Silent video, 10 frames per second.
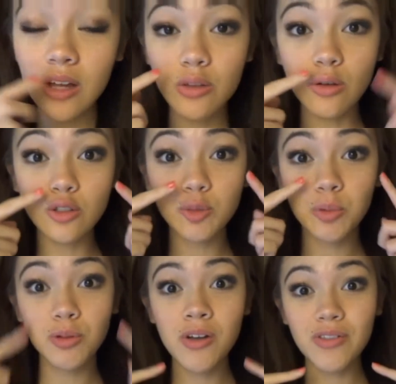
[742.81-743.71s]
those
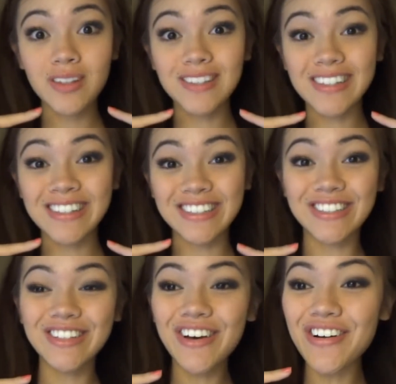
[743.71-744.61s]
parentheses,
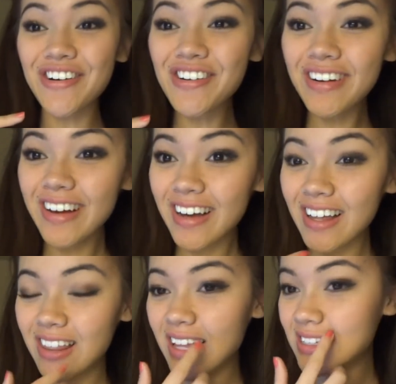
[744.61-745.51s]
so
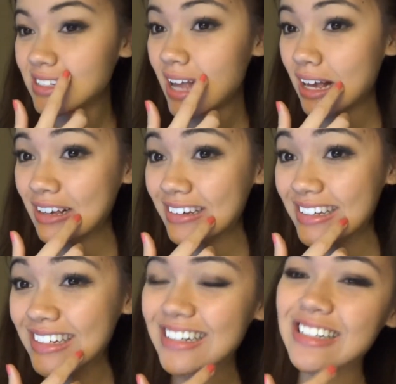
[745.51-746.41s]
that's not
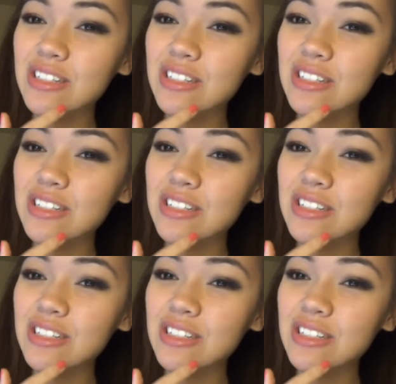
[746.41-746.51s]
good.